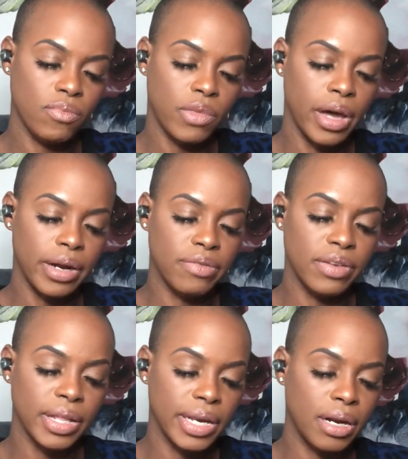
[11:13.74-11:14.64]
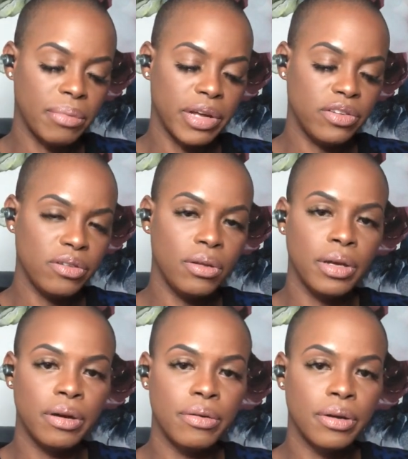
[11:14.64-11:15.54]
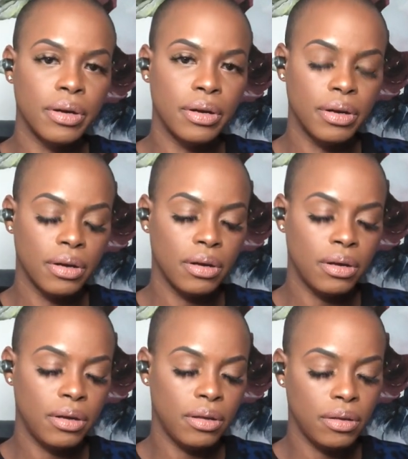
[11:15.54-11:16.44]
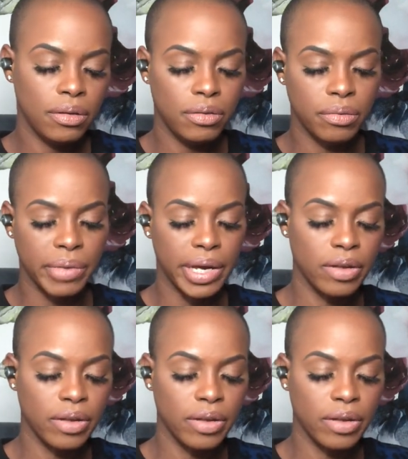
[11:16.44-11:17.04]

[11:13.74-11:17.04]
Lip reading: How they feel like that about you, Leo? Somebody